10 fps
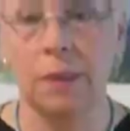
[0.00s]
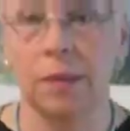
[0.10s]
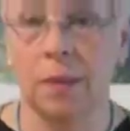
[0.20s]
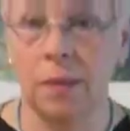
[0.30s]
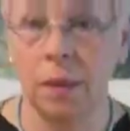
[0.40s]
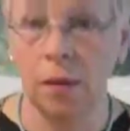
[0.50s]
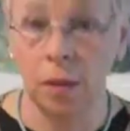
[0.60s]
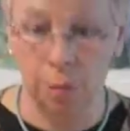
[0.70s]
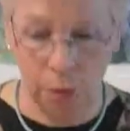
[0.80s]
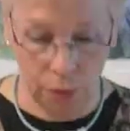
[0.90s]
the
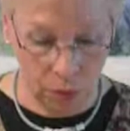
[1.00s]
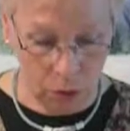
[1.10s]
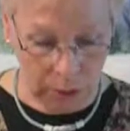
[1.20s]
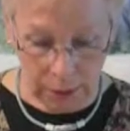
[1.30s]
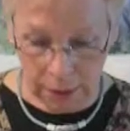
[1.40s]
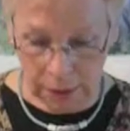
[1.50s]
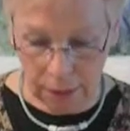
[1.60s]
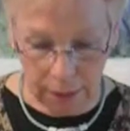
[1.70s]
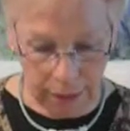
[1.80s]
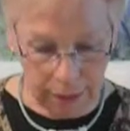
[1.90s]
single projects,
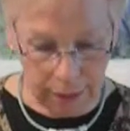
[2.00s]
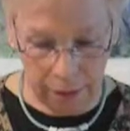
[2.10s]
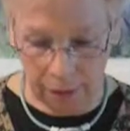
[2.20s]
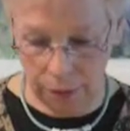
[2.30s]
like